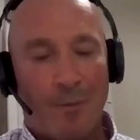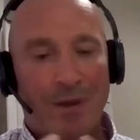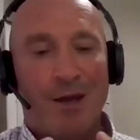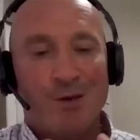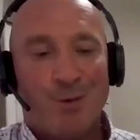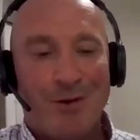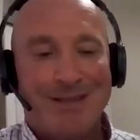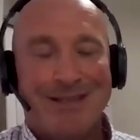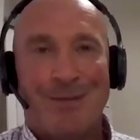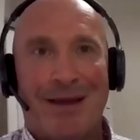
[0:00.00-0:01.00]
because we're
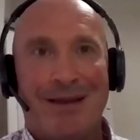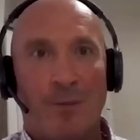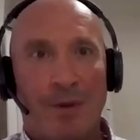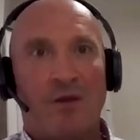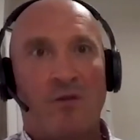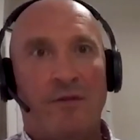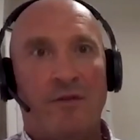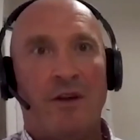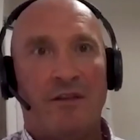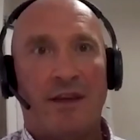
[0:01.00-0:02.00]
interdependent, because we've
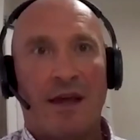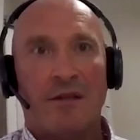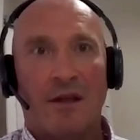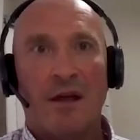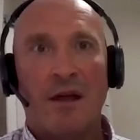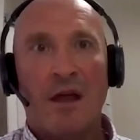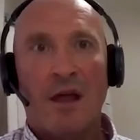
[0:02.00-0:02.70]
done it together,